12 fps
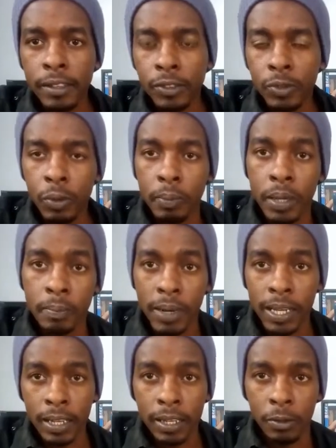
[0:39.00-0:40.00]
it's Robert back
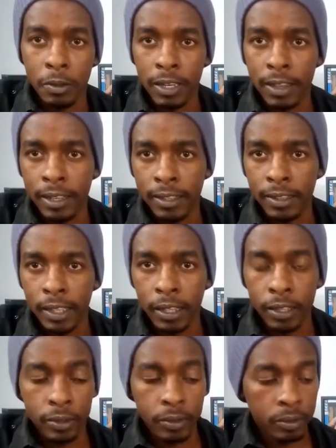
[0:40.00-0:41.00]
again with another guitar
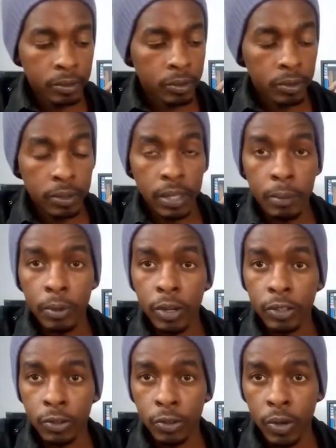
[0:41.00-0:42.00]
lesson. So today I'm gonna
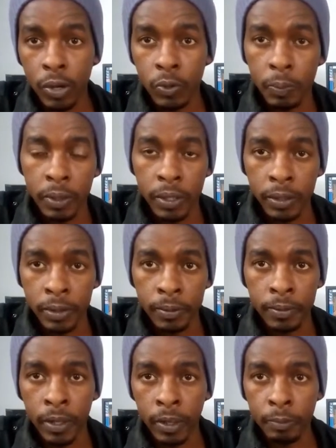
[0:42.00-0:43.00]
show you how to play
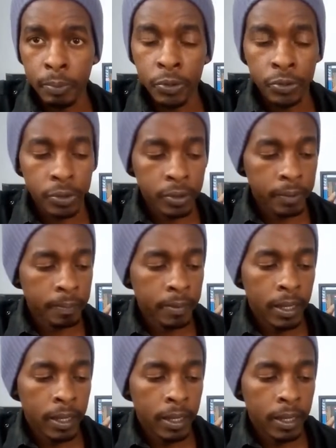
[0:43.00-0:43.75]
Love Potion.